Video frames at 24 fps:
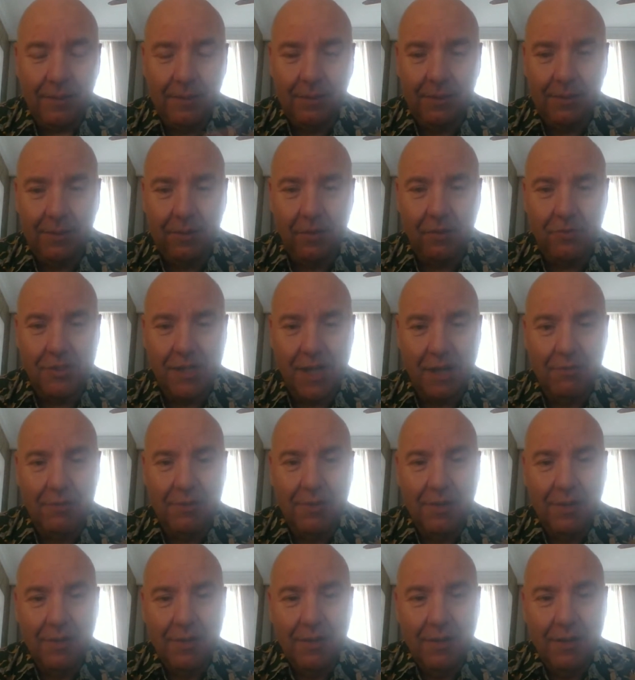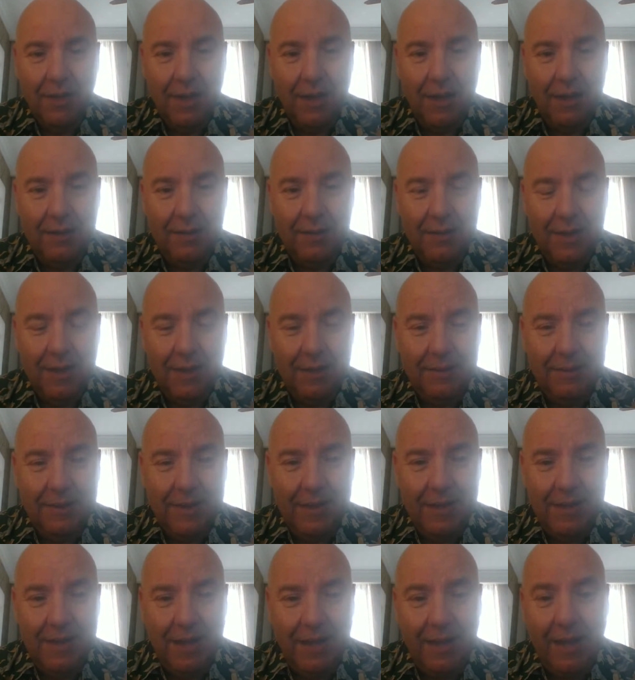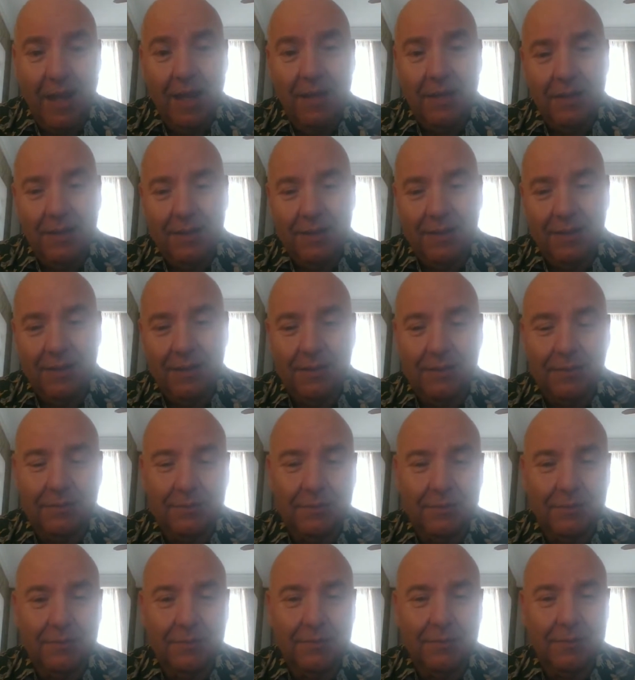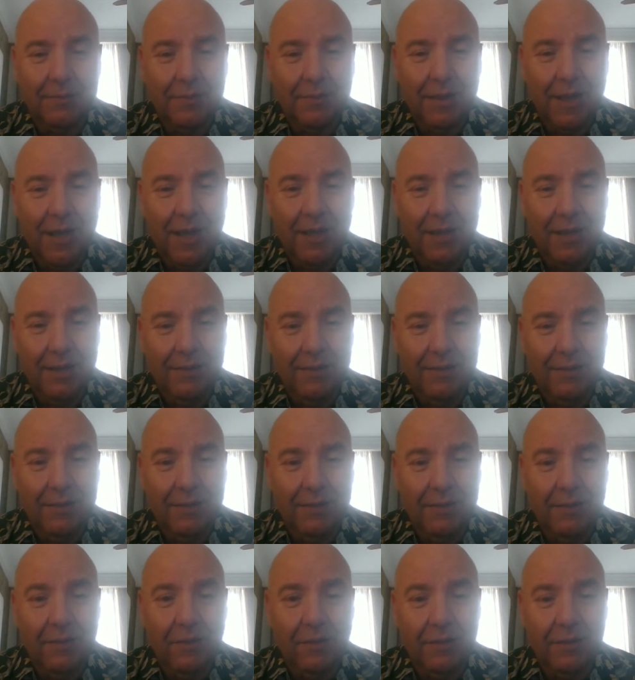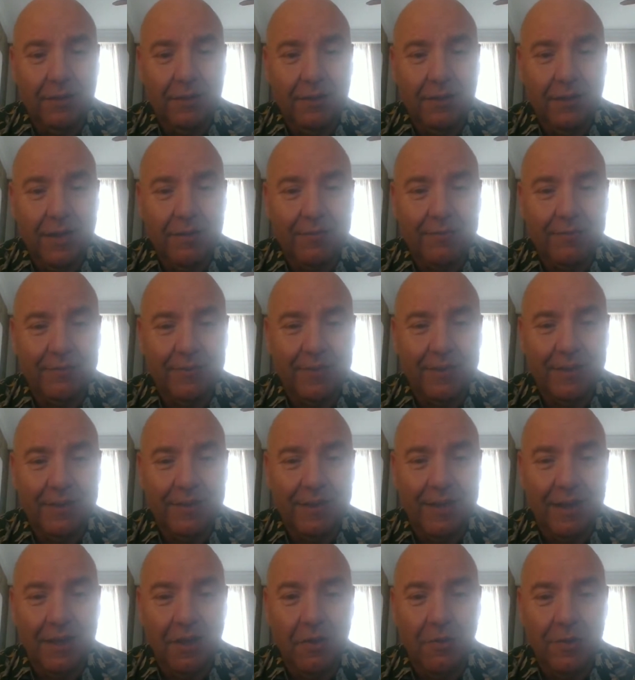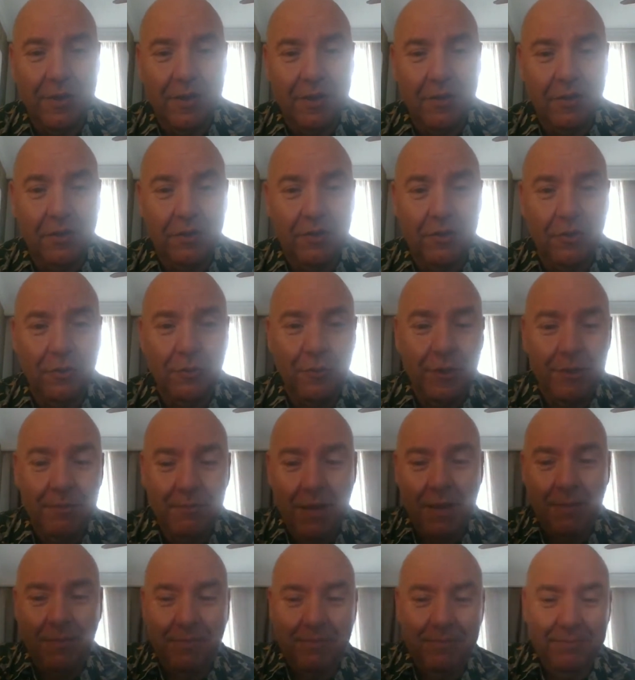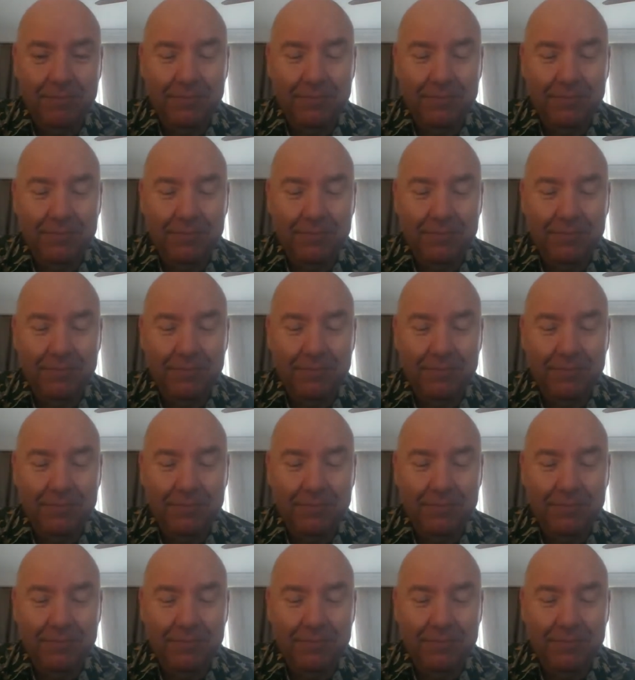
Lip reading: closed down, and then again, I got left alone in London with my